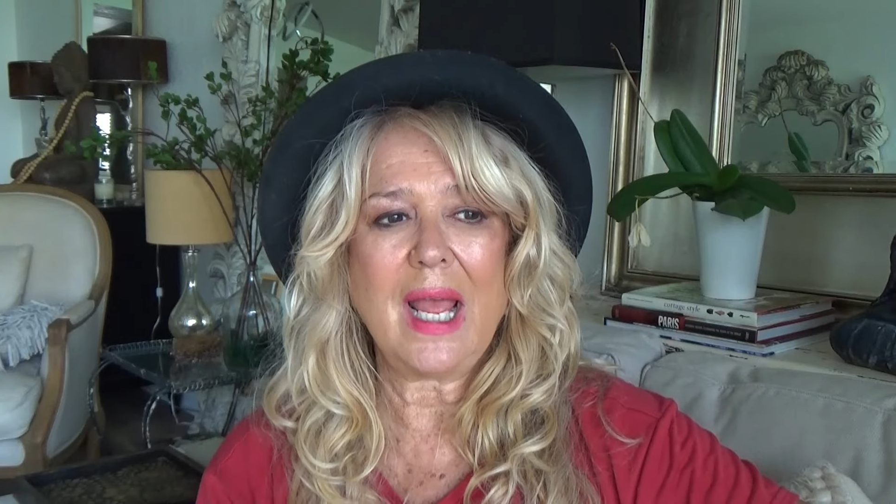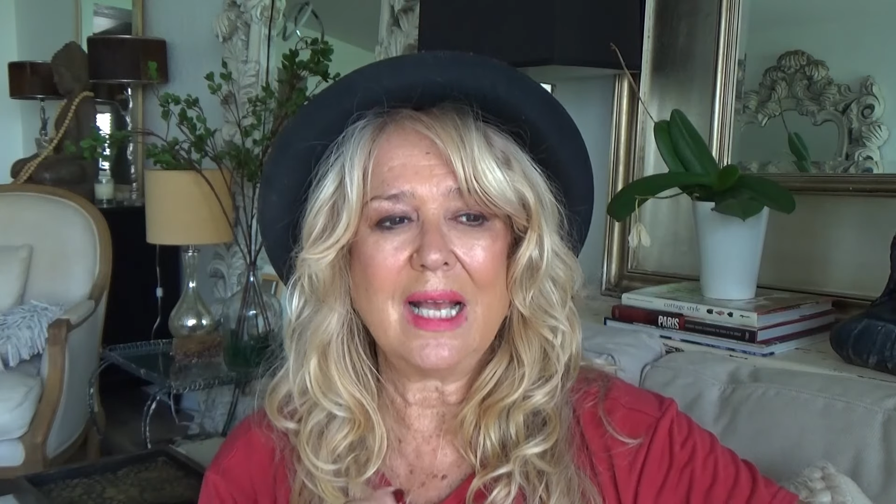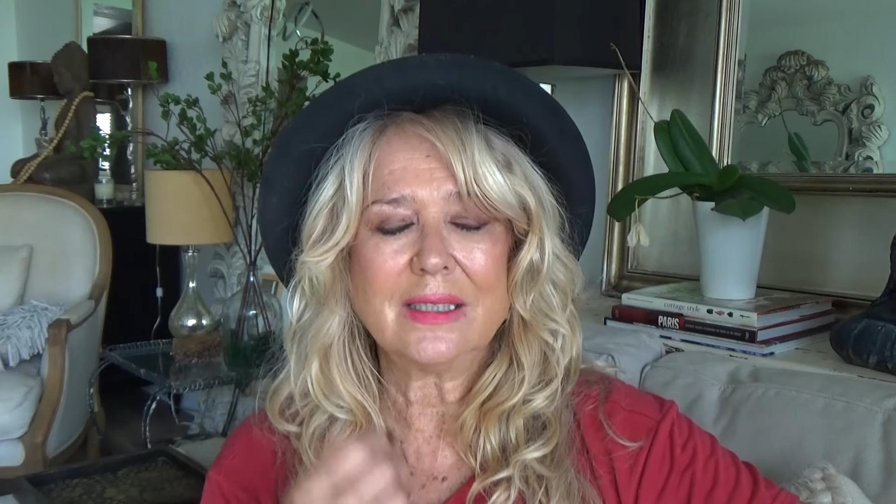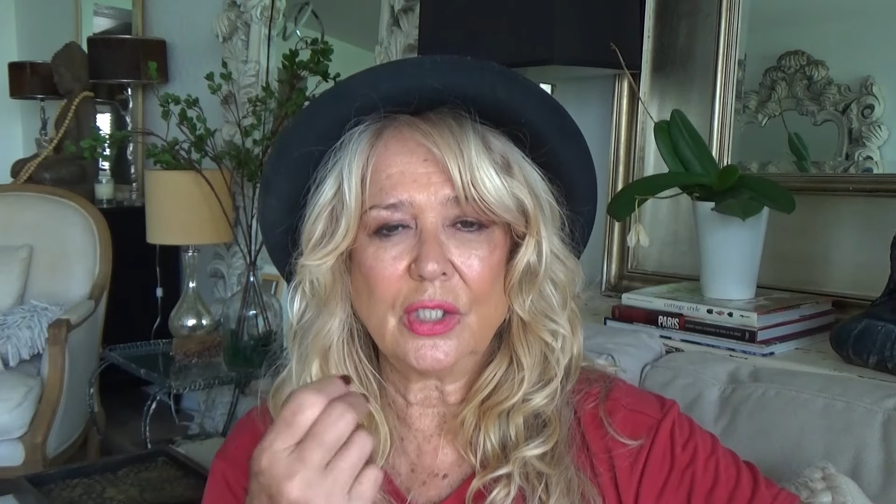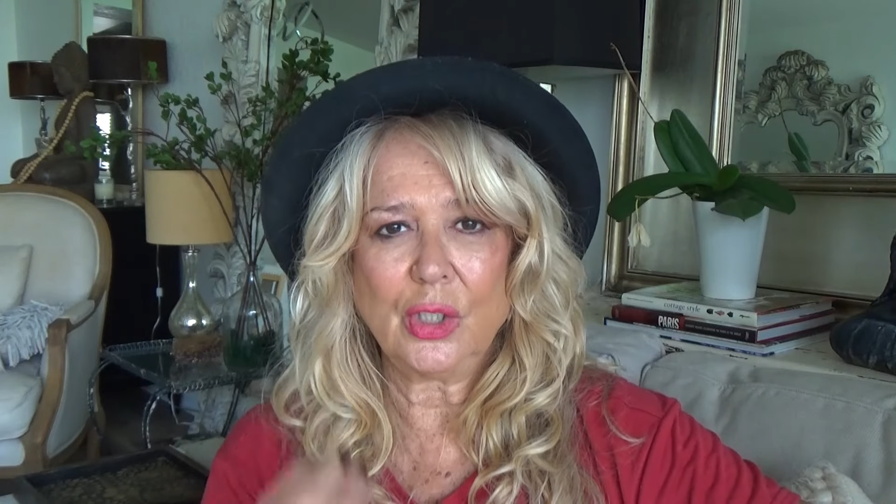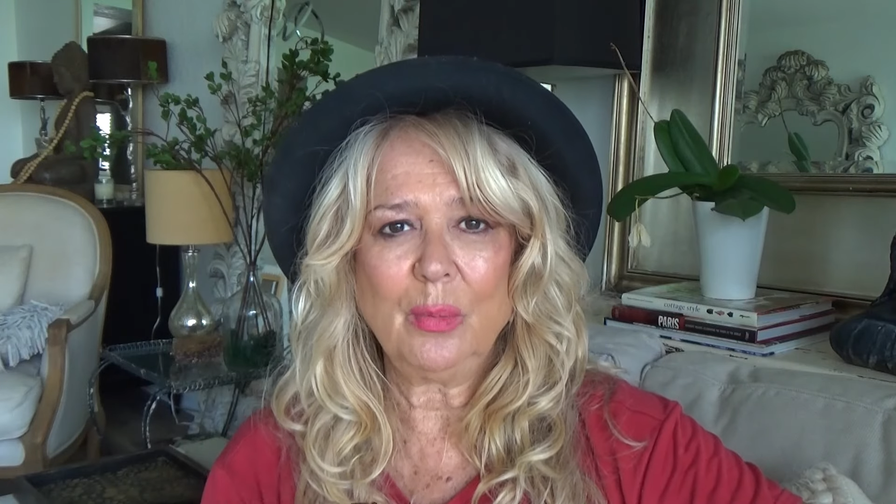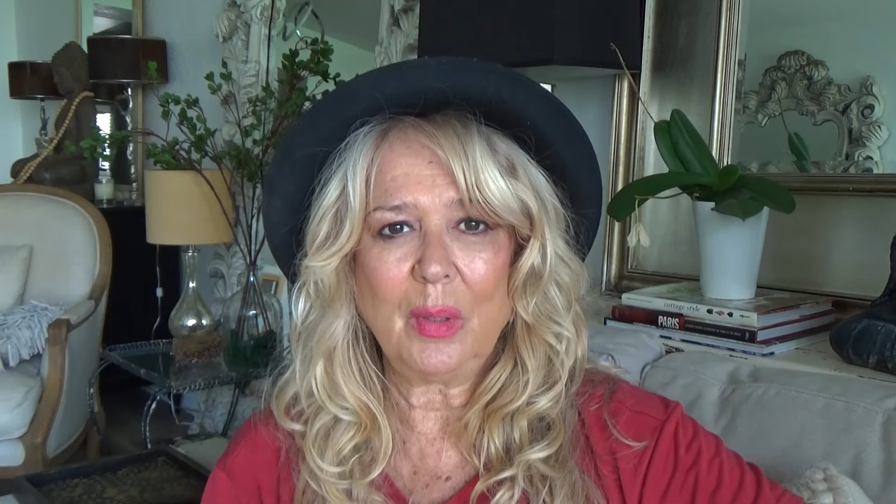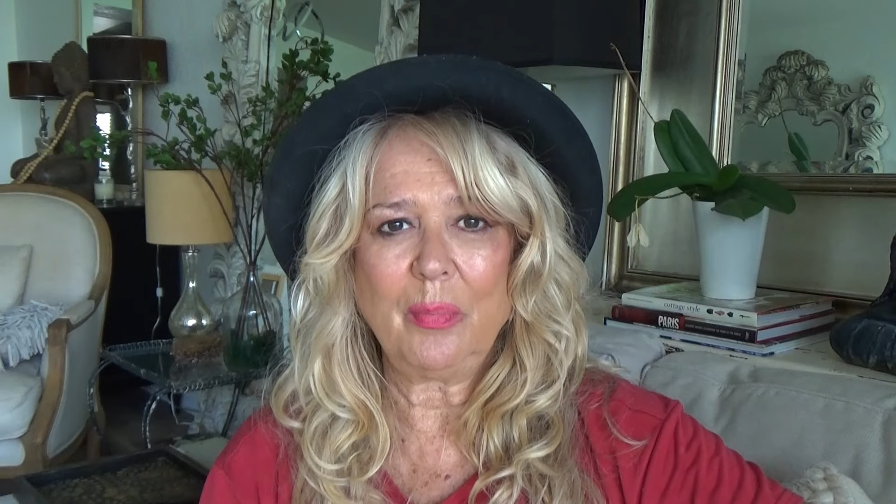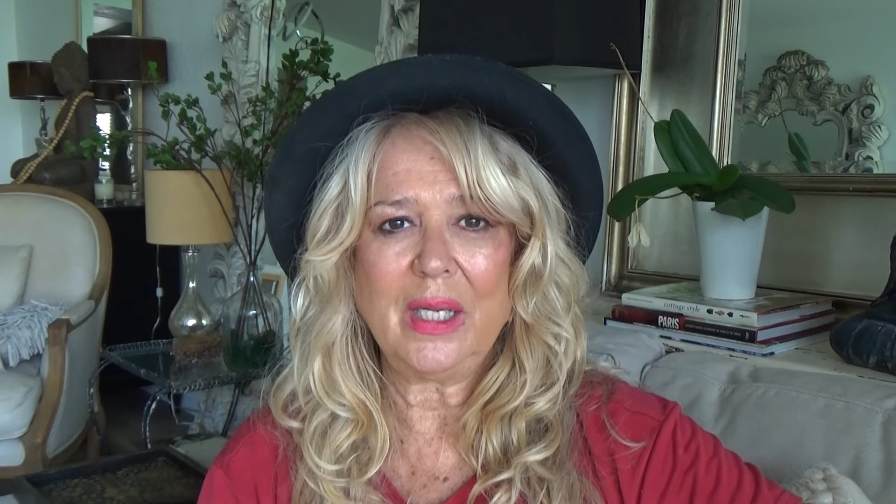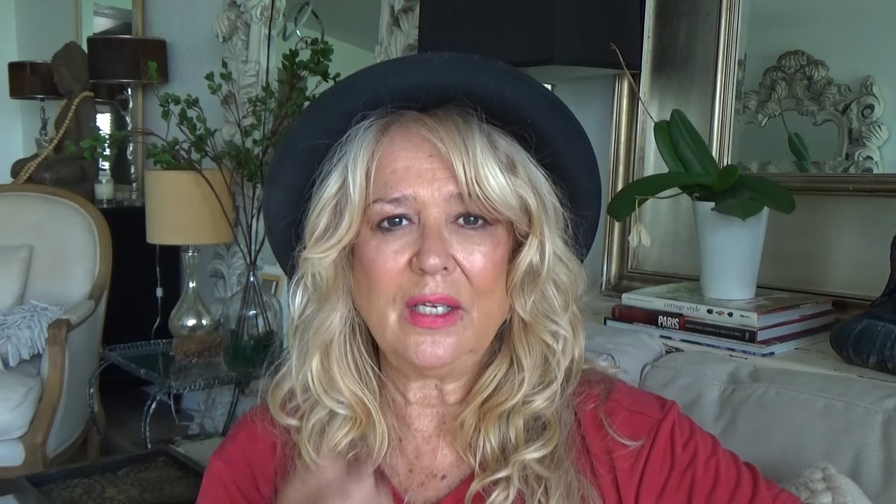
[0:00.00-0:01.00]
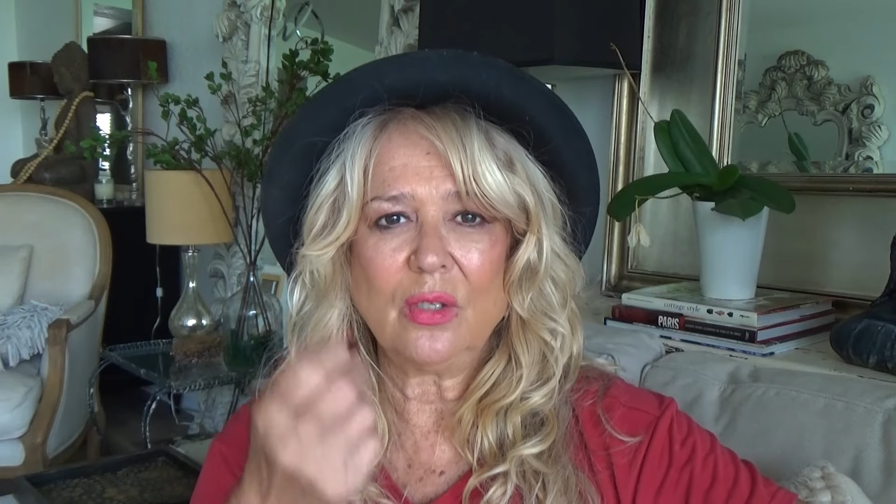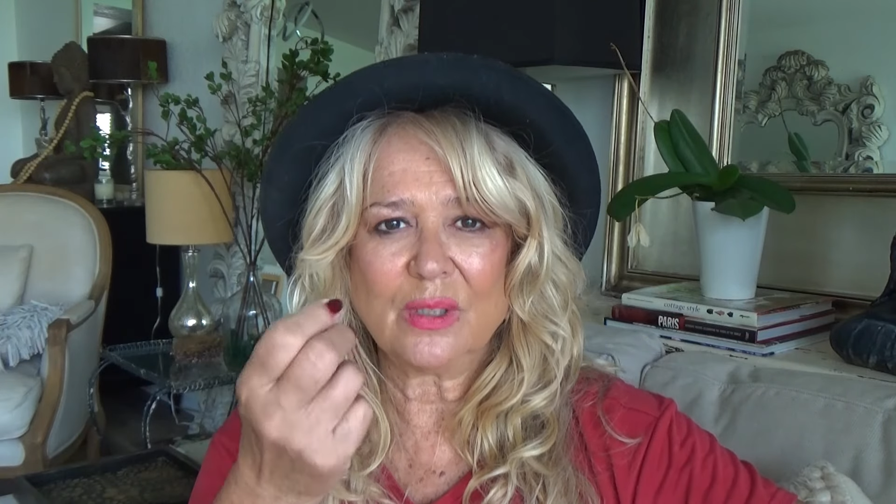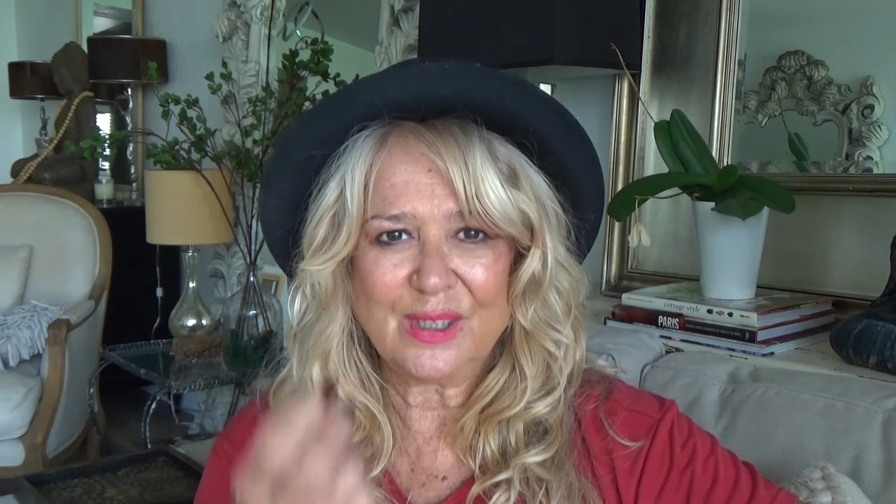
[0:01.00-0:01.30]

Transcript: As a human being, you'll